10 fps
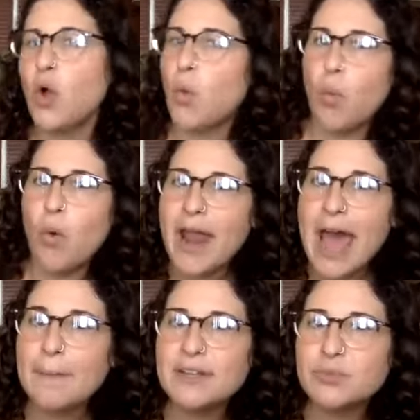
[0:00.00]
what
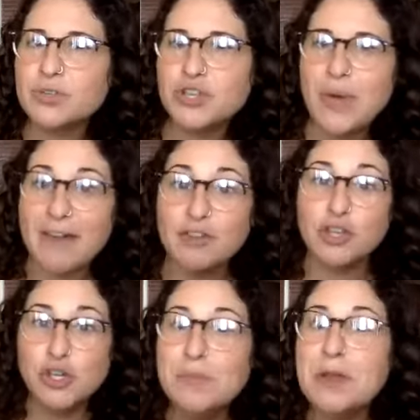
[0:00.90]
happens when you have a
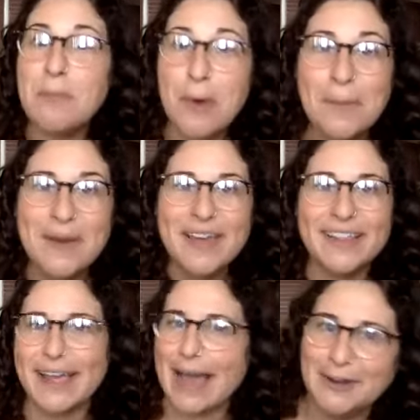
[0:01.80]
human moment
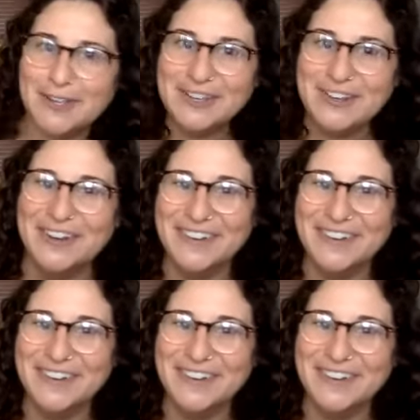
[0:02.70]
like how do you